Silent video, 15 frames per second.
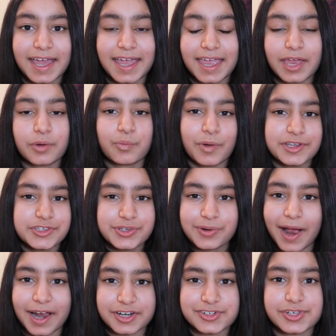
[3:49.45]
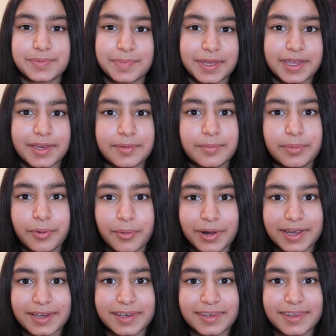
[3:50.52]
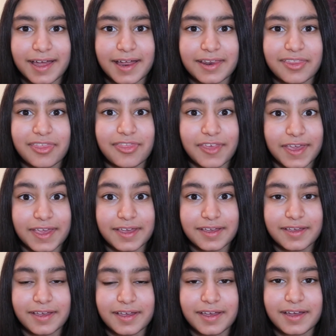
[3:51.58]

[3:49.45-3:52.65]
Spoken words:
And once you actually pinpoint that thing,